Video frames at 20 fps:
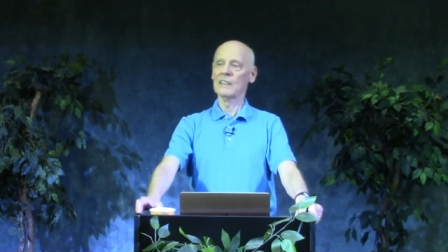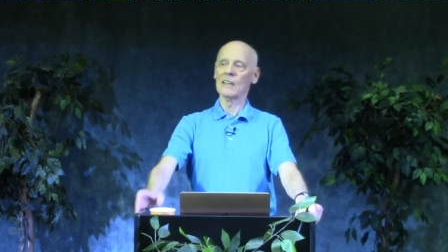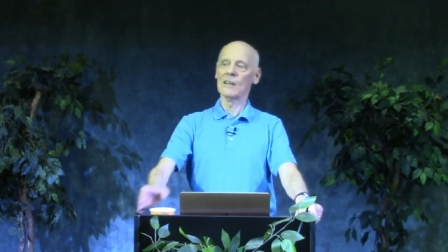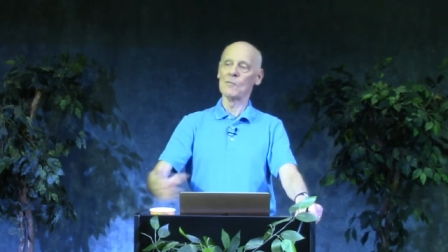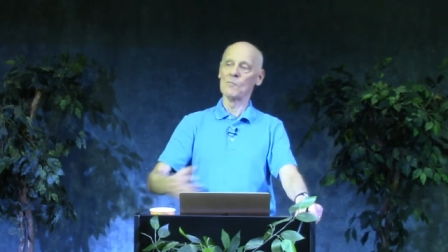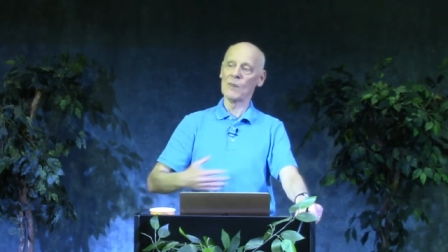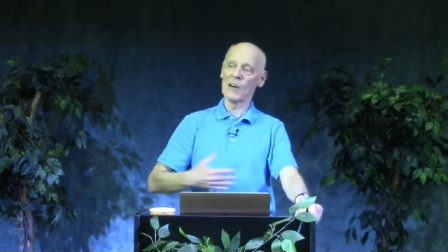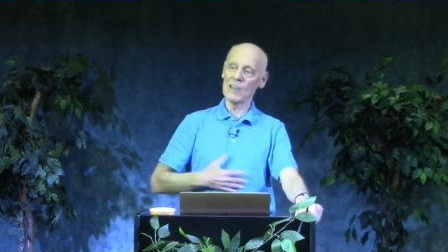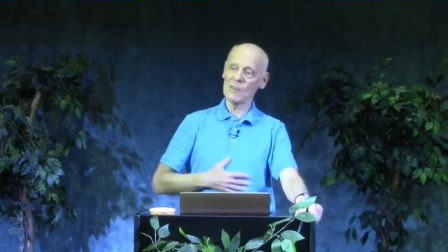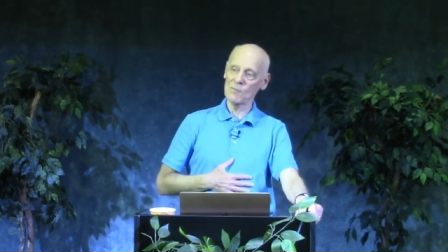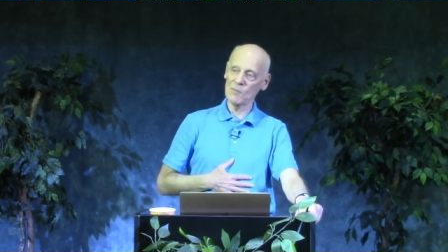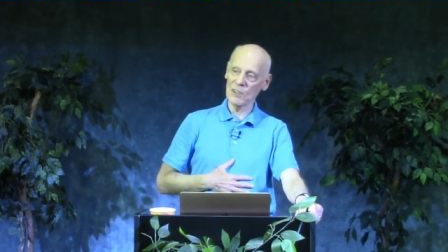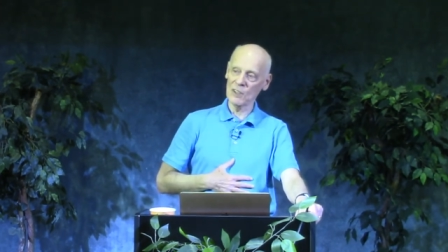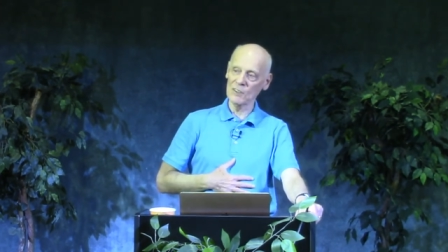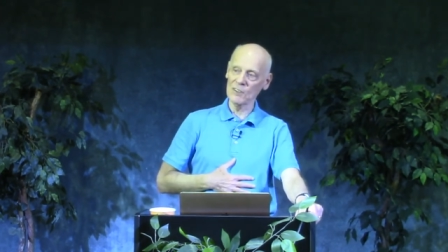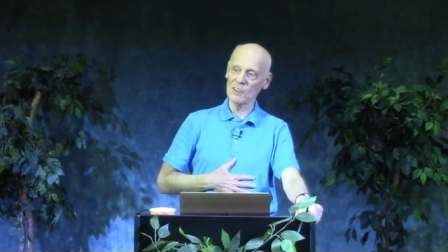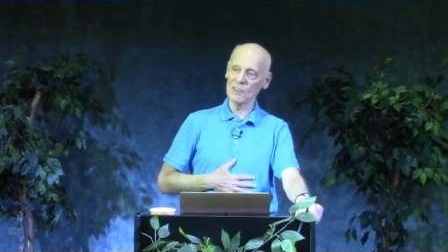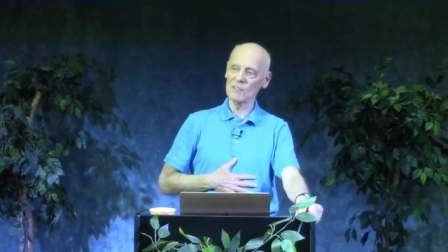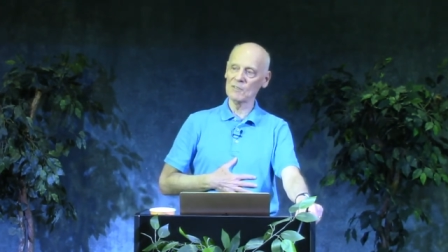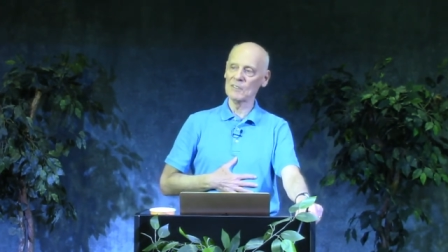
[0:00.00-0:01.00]
In my
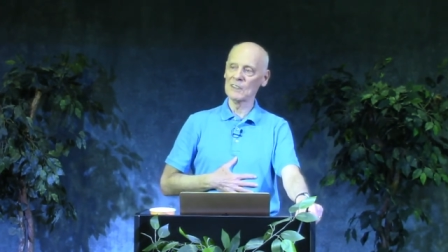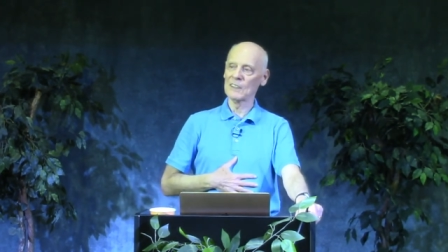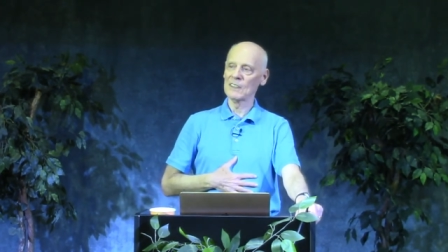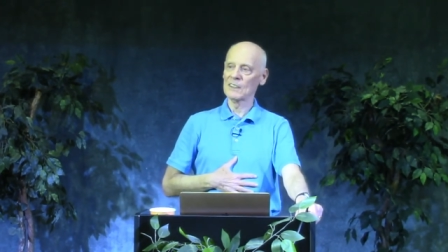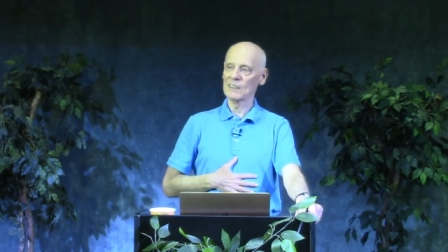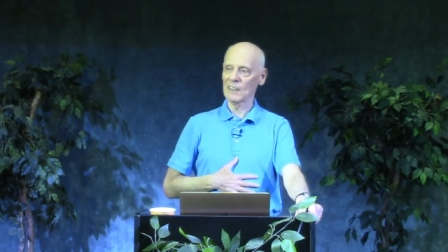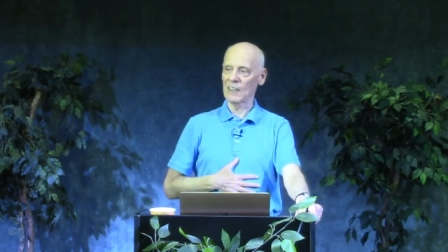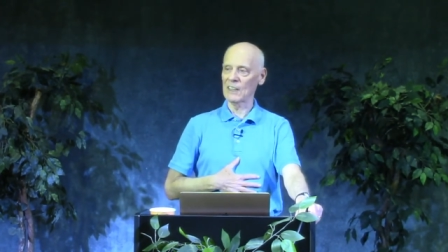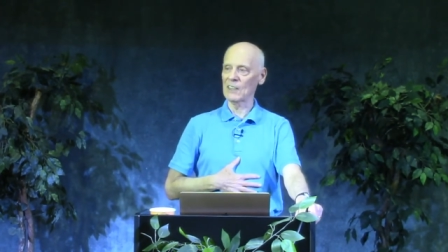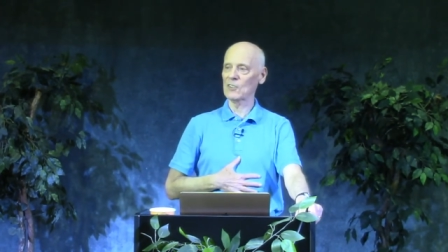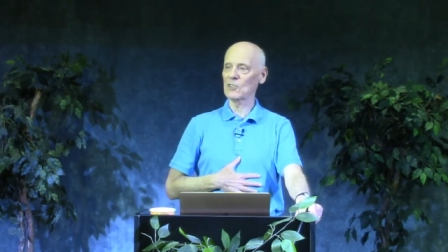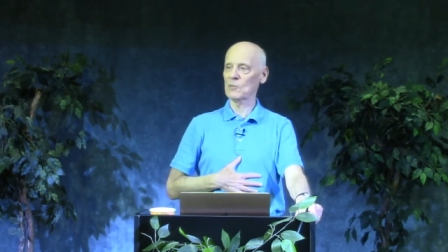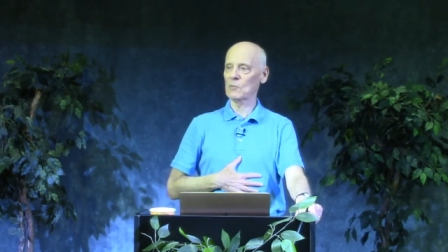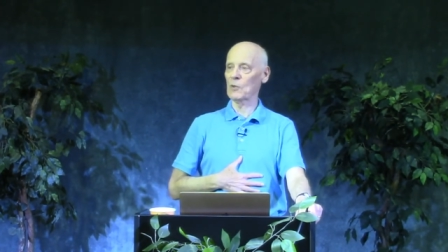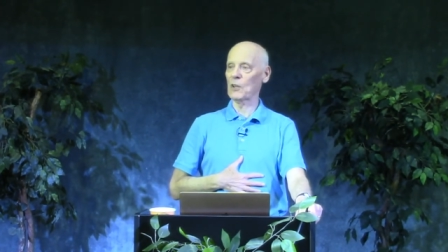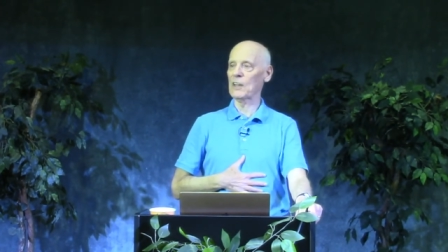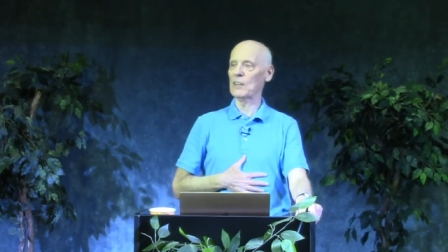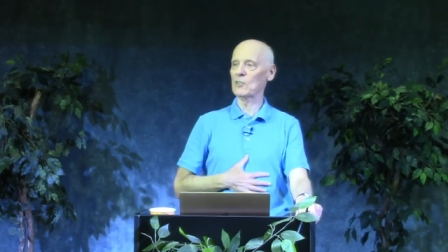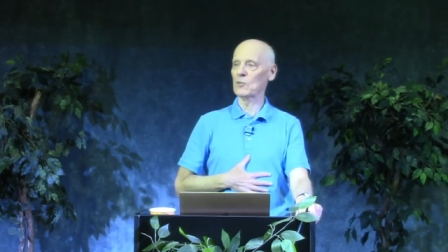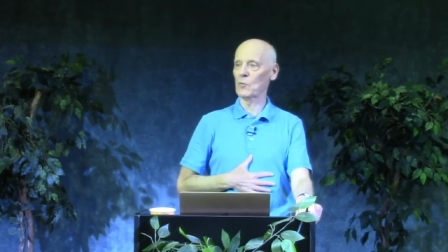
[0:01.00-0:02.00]
opinion, that
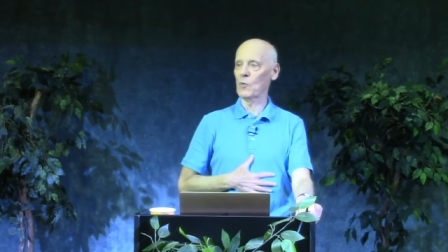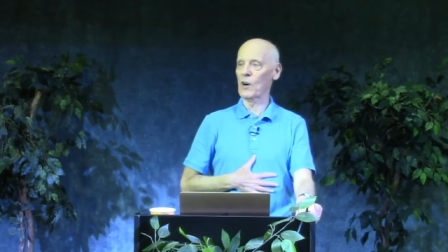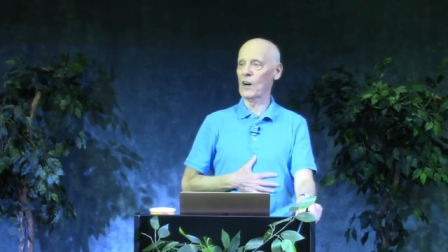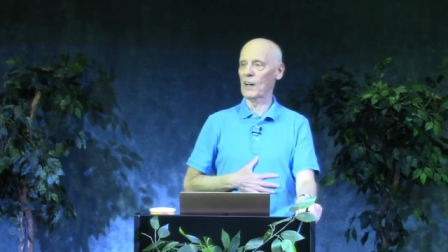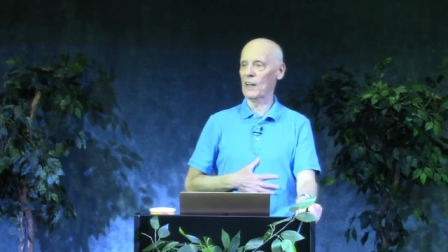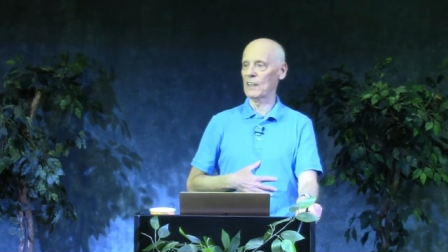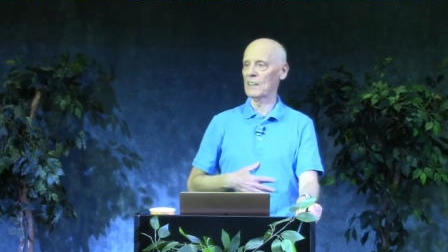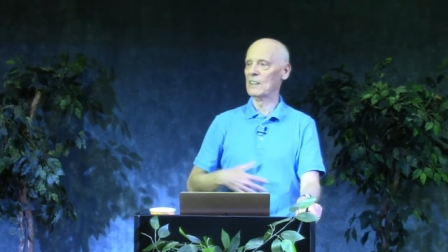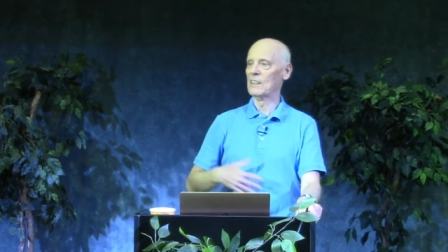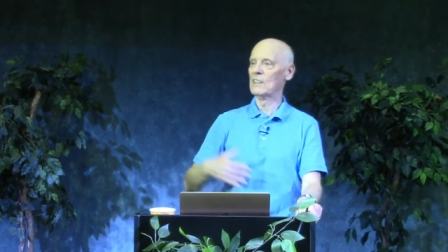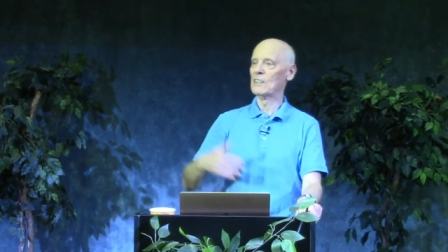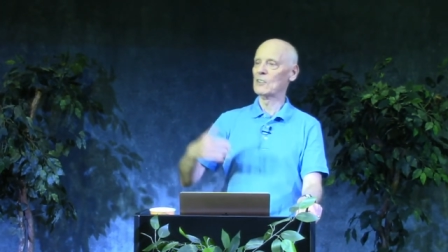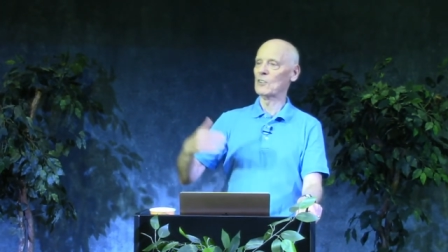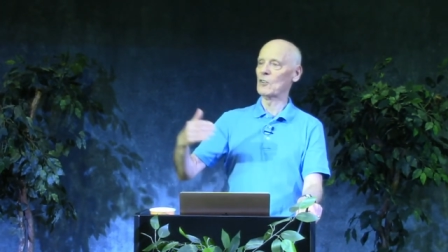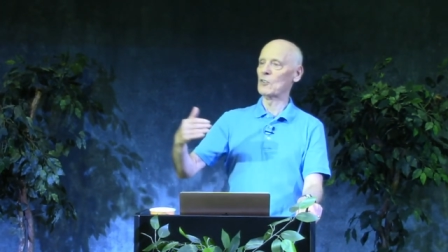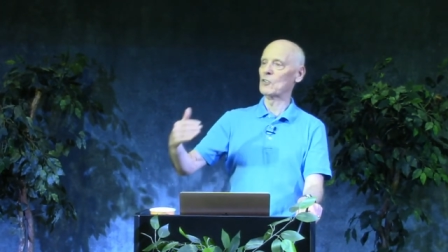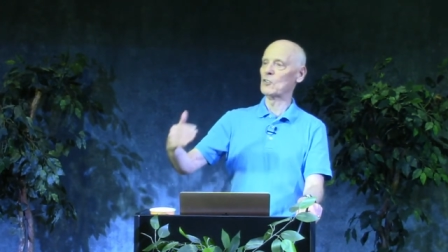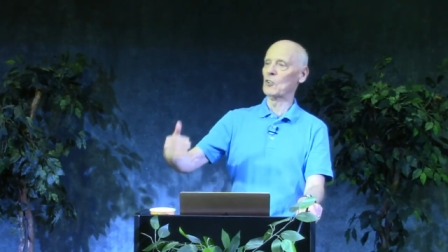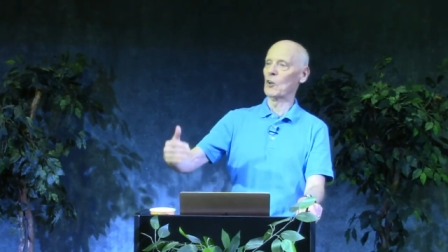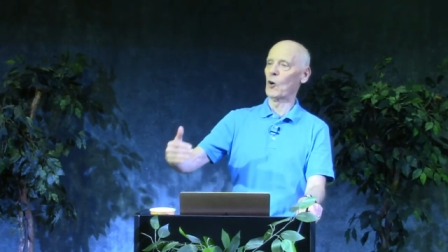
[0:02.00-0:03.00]
explains why
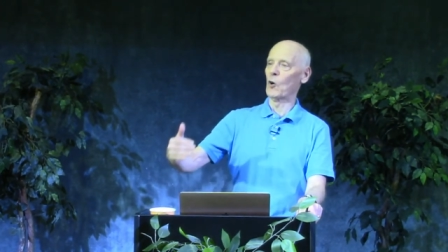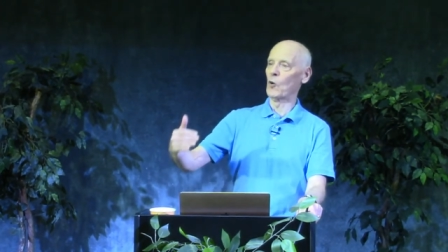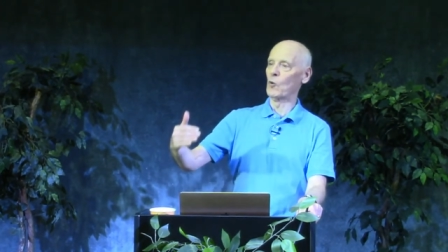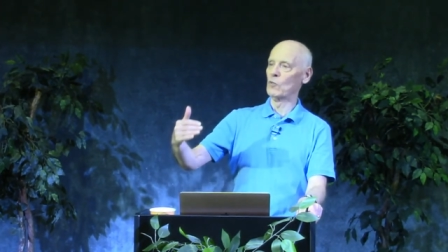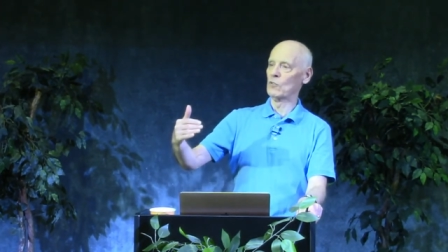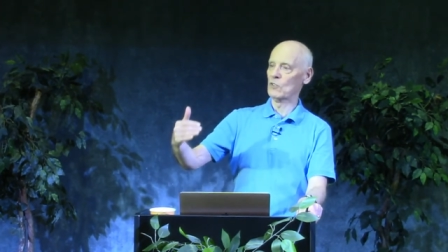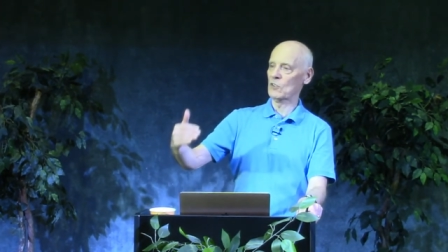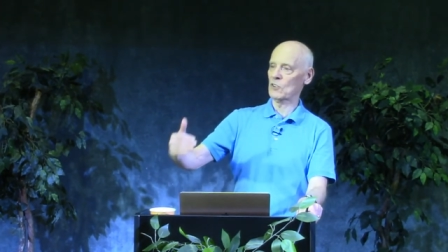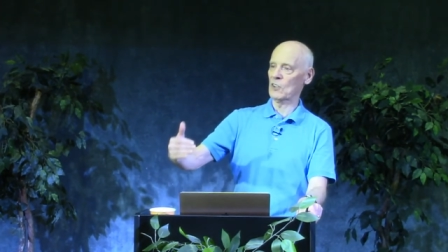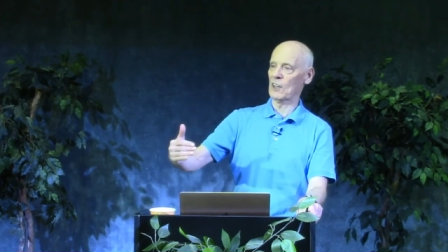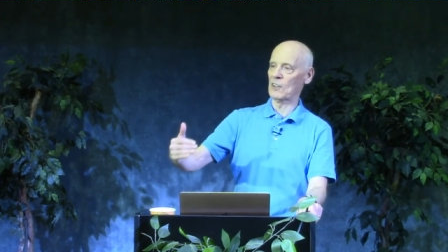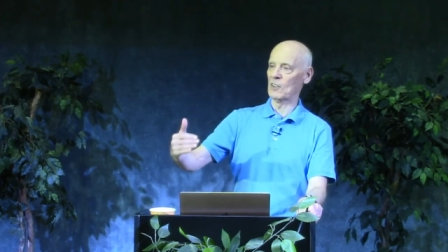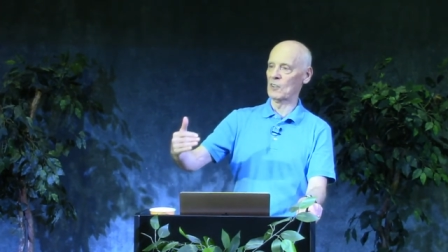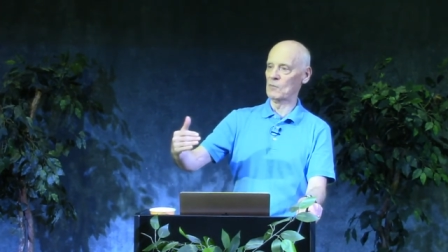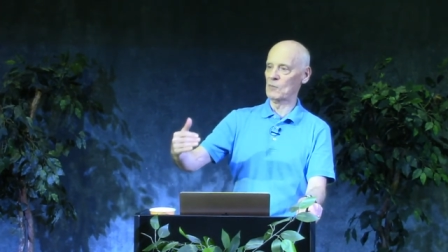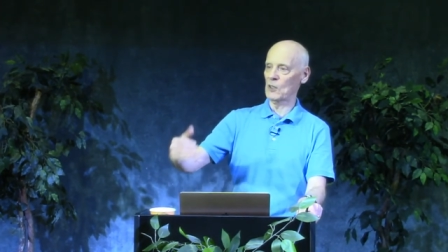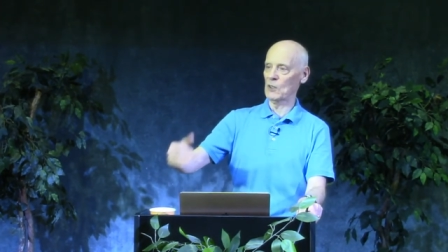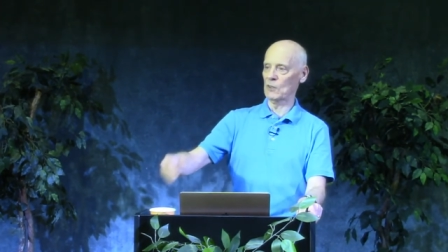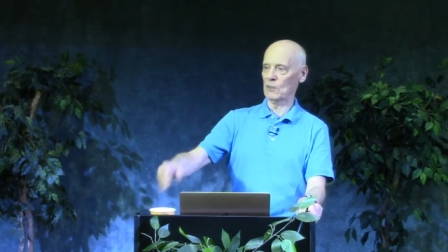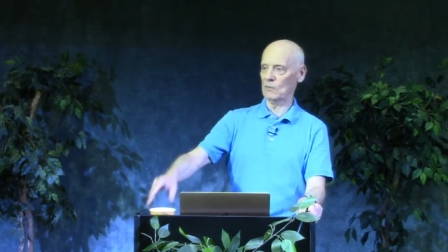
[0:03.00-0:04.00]
there's no sun or
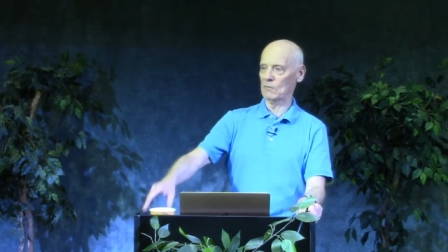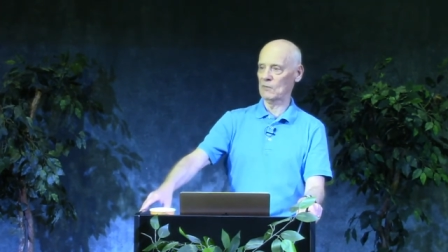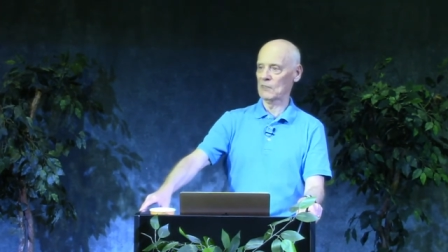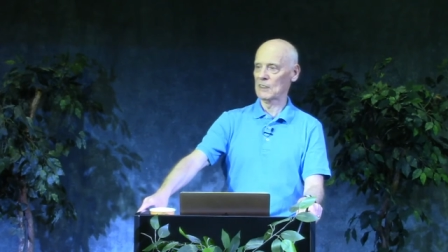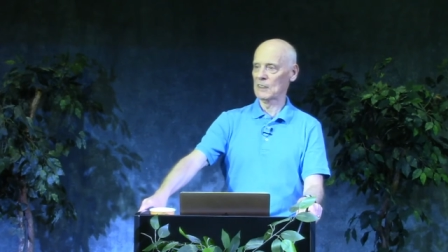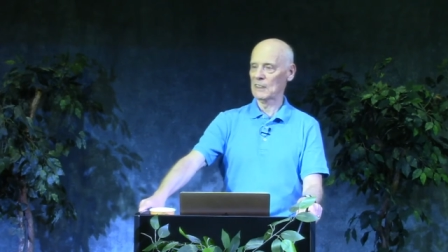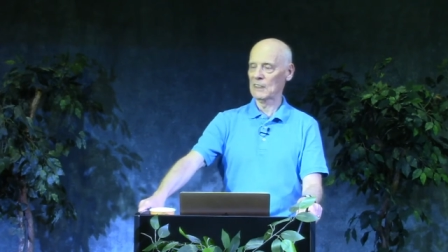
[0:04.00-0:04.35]
moon.